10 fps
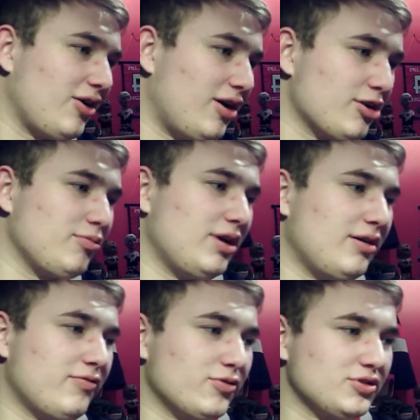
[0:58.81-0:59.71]

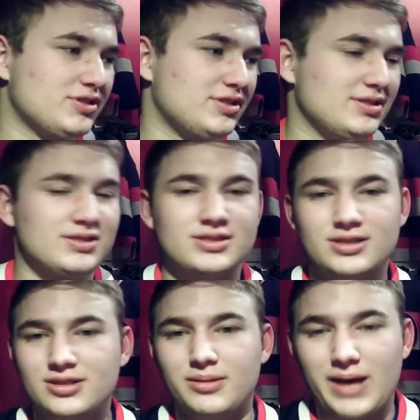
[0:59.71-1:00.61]
Ottawa versus
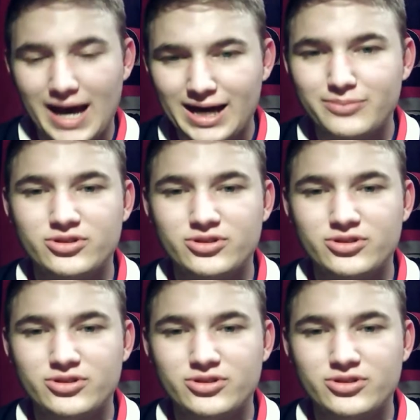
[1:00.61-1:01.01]
the Habs.